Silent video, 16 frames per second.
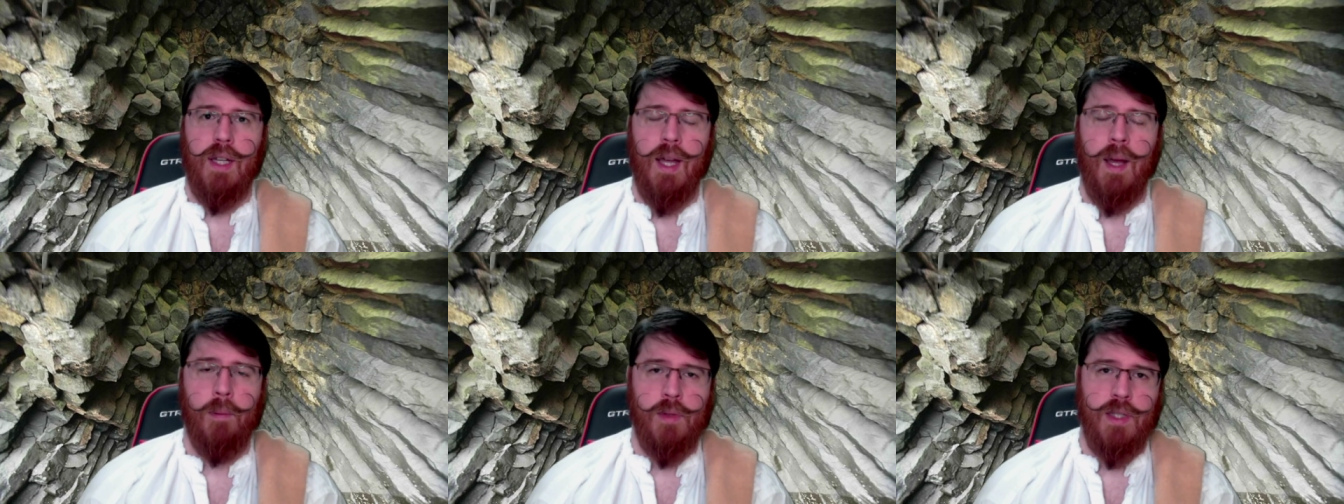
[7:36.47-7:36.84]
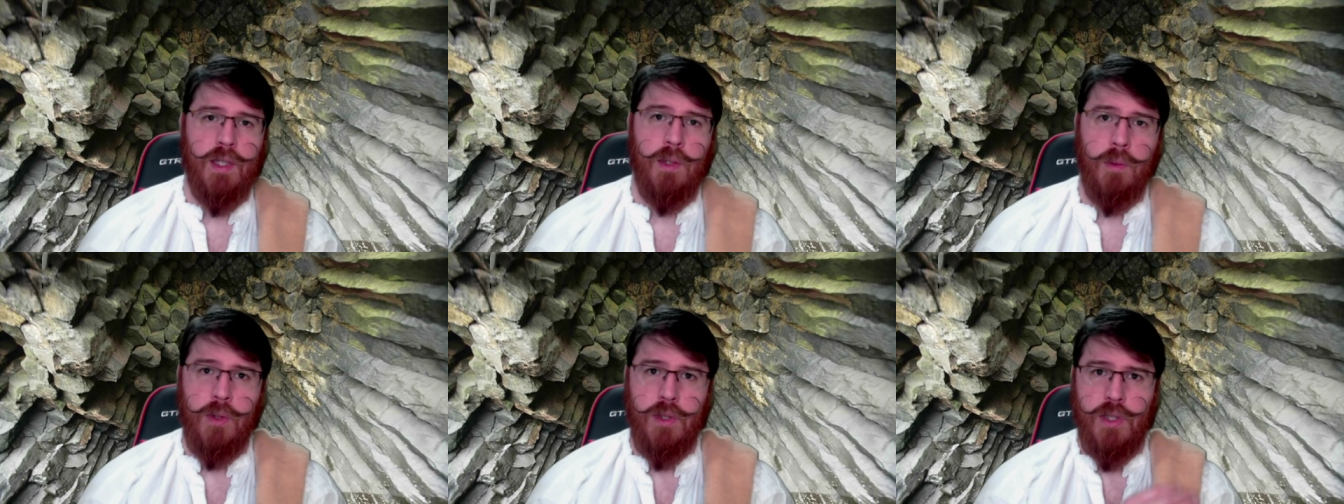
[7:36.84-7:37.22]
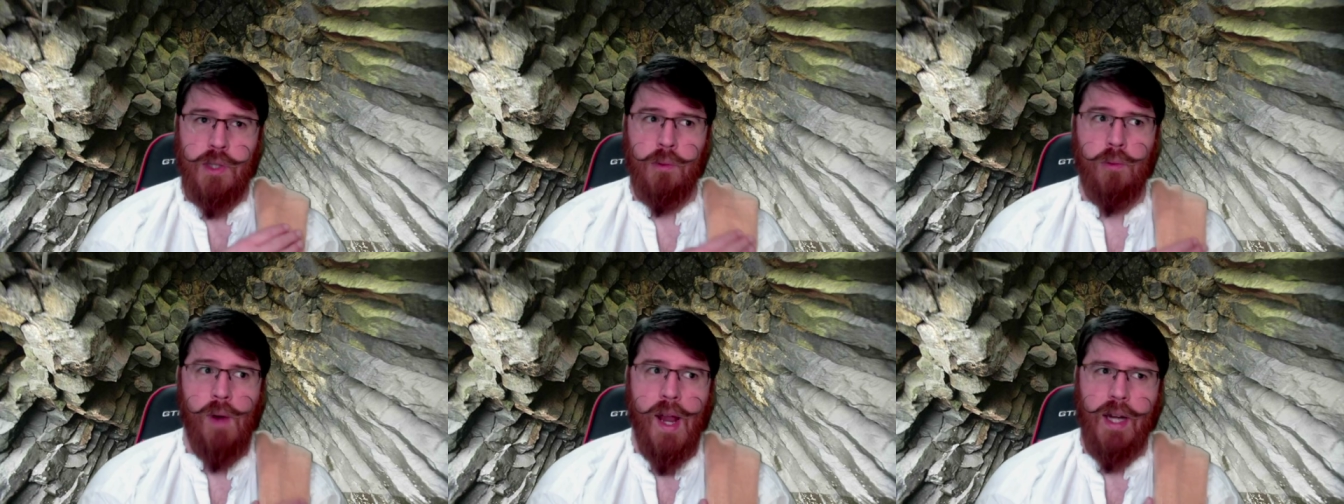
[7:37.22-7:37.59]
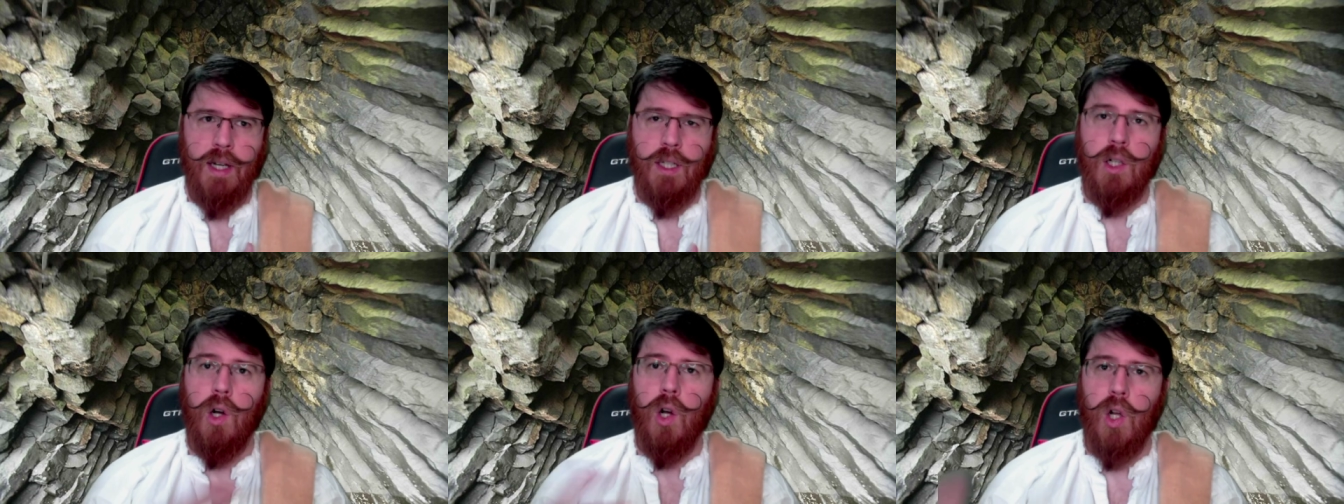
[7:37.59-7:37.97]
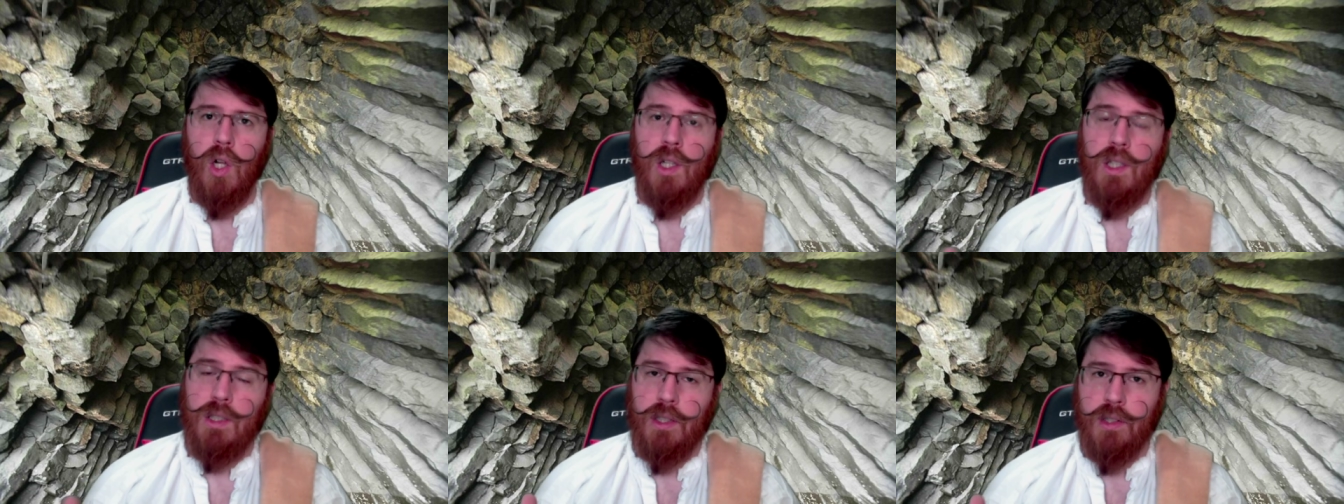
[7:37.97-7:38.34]
absinthe was the right
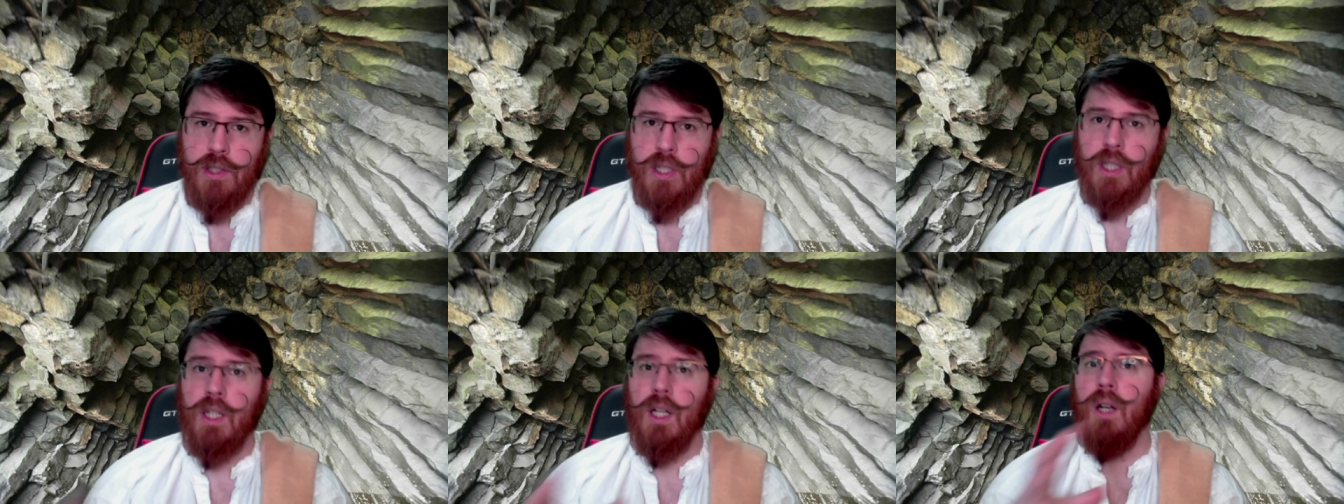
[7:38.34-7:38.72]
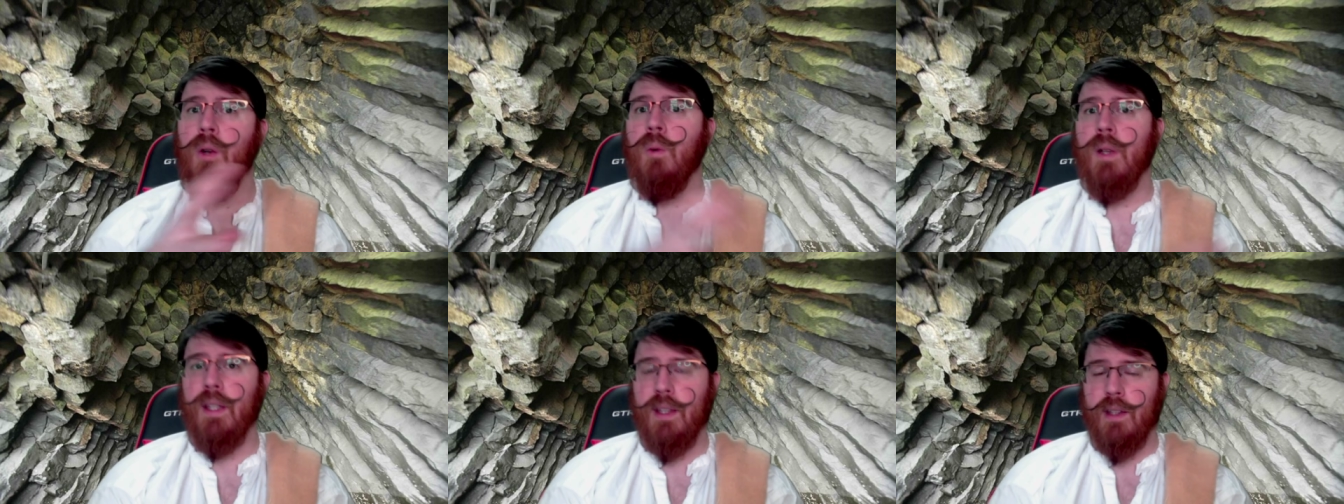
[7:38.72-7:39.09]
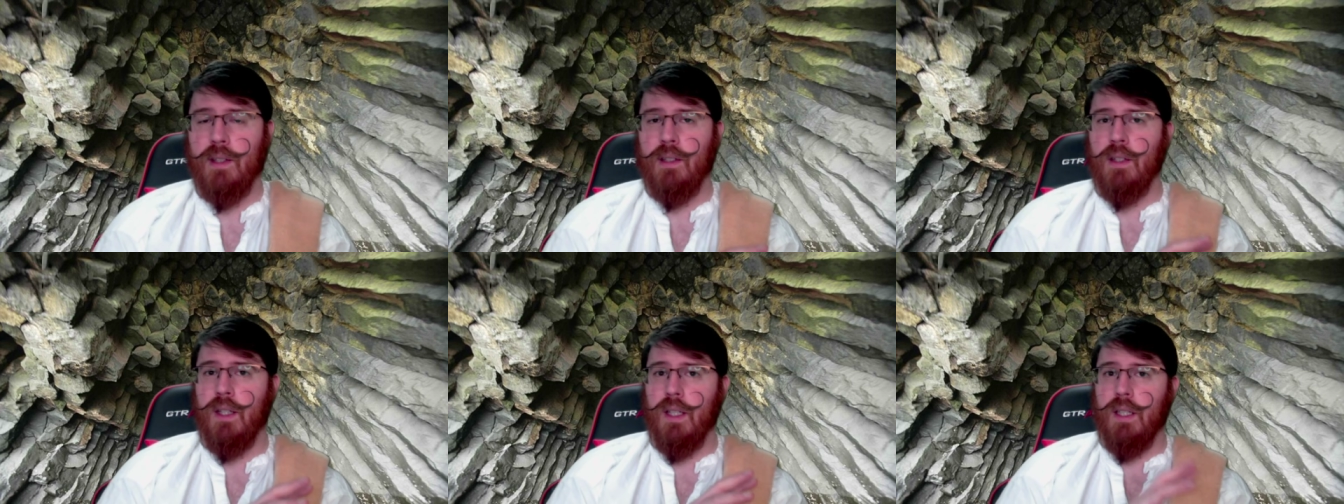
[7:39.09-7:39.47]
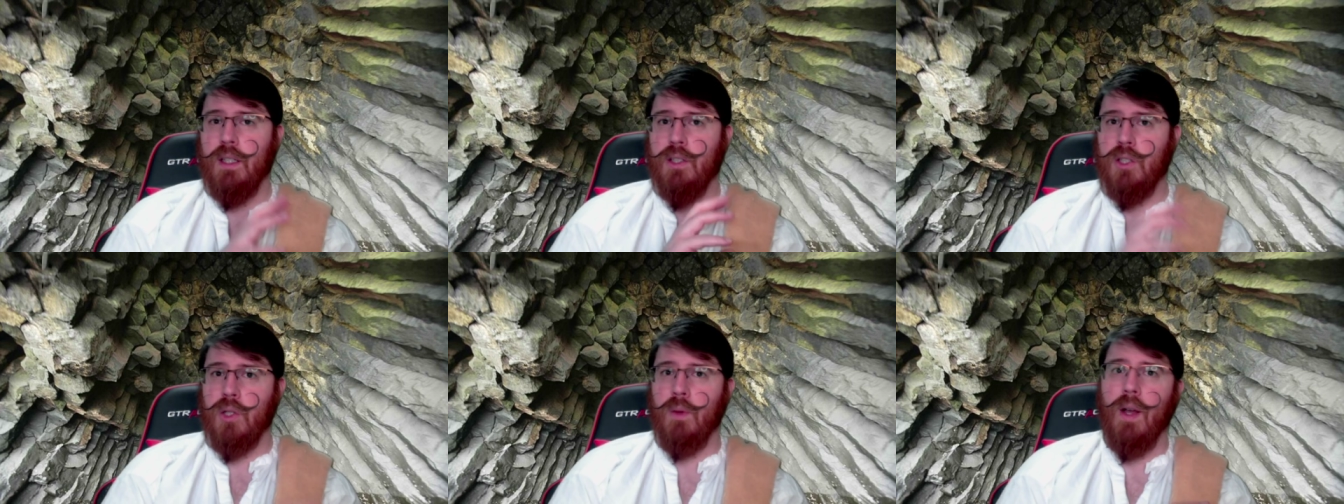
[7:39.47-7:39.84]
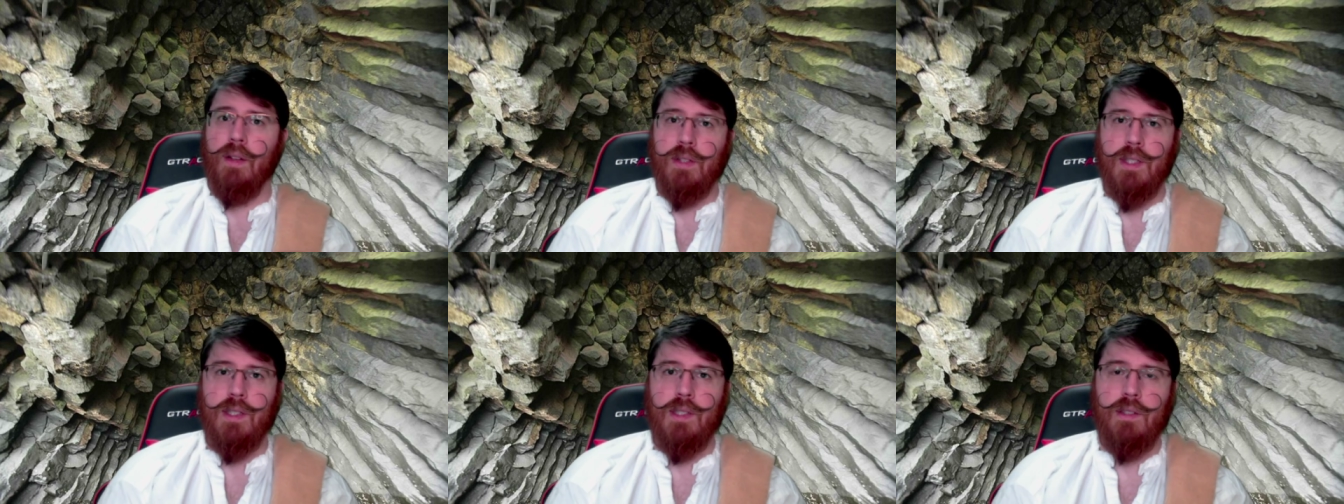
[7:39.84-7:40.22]
call to go with the two
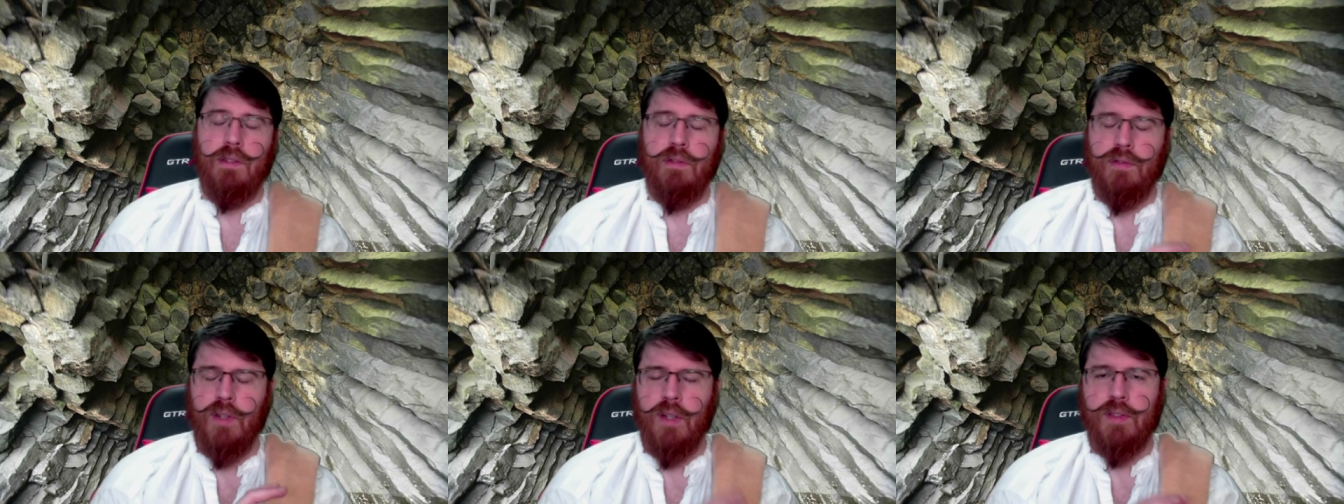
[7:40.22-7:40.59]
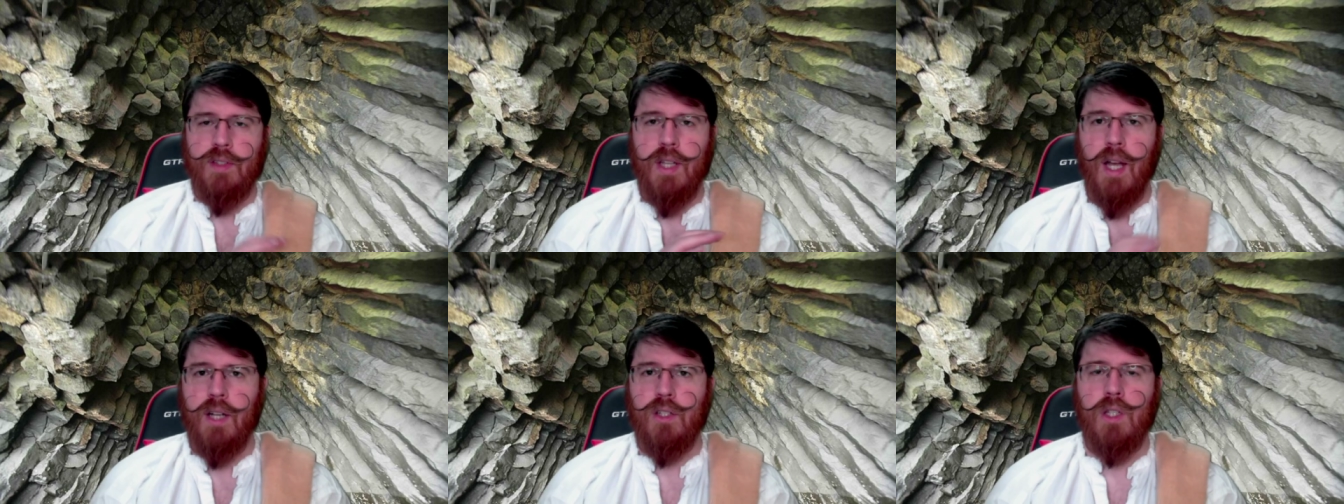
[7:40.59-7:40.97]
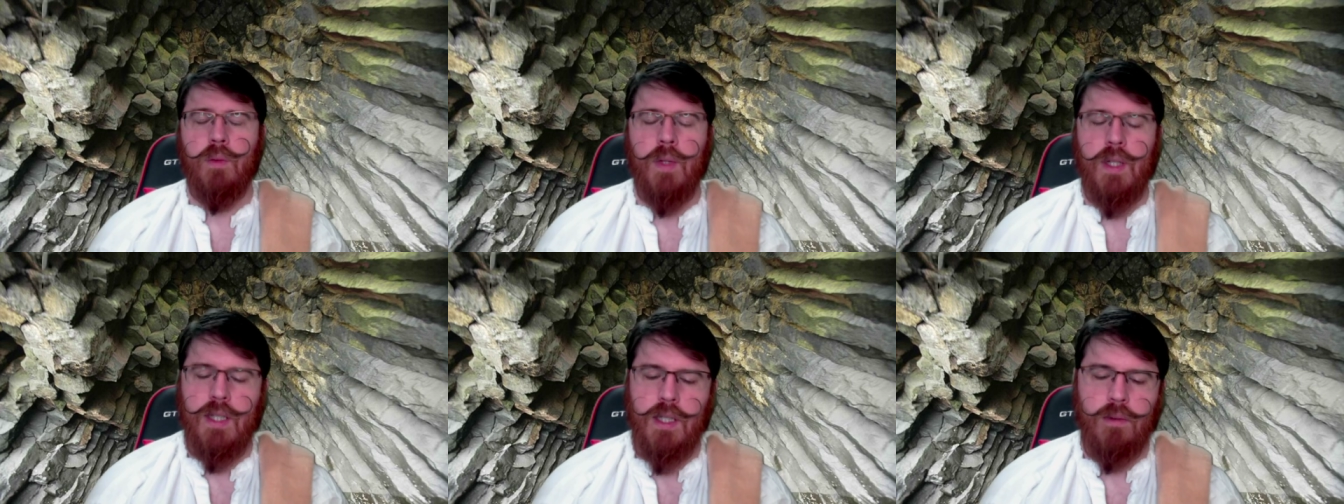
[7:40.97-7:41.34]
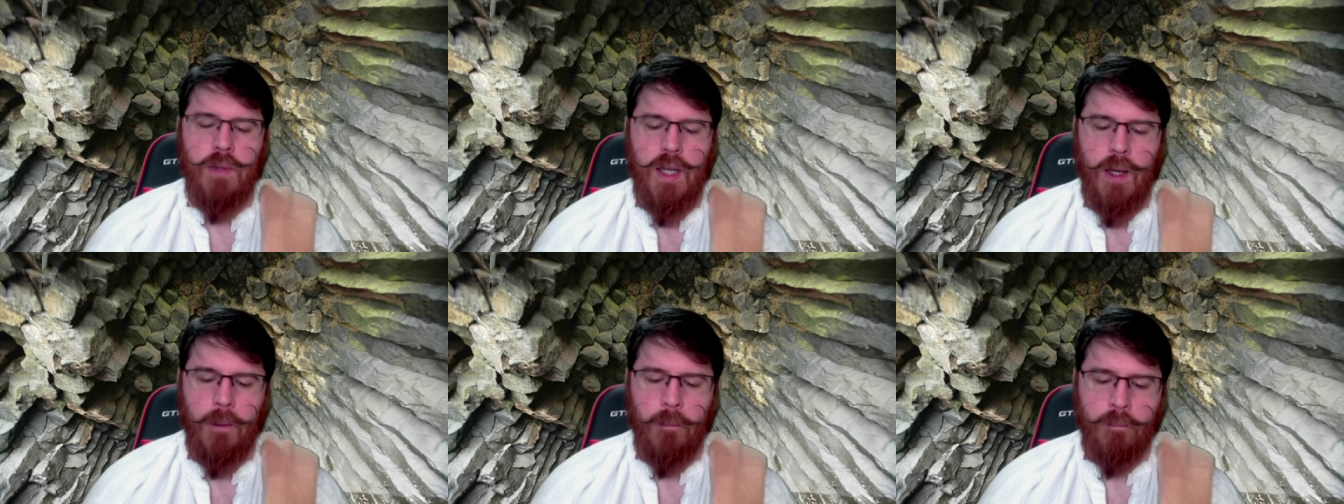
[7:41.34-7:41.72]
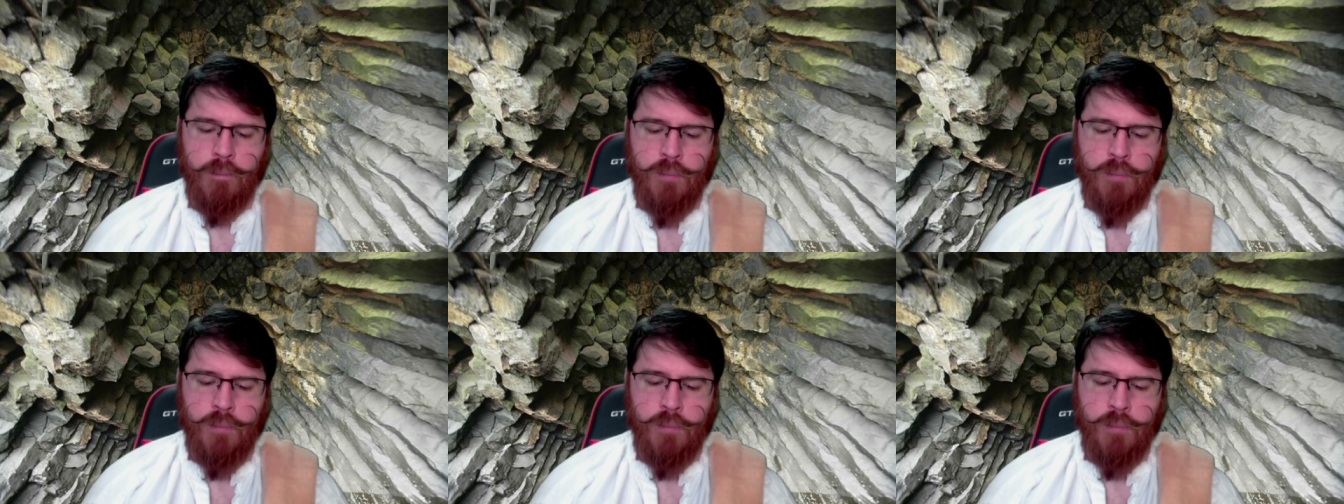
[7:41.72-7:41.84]
ounces of, of scotch that we did here.